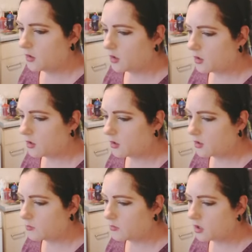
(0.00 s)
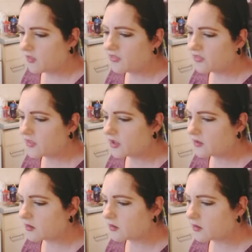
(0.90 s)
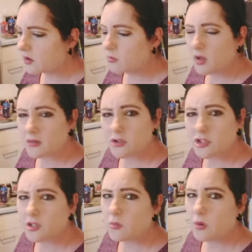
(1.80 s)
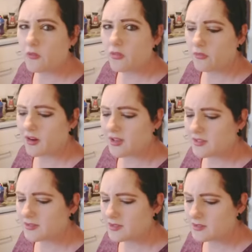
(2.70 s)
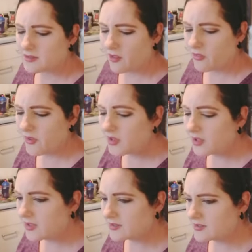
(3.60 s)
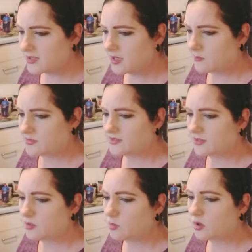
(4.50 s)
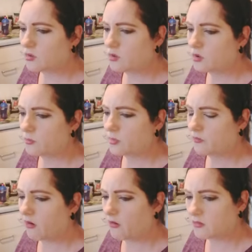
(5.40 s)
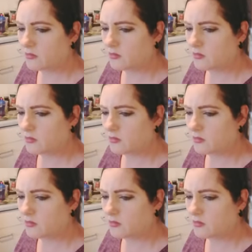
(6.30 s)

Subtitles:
I think, I'm not sure what thread it is. I think it's DMC, but I could be wrong.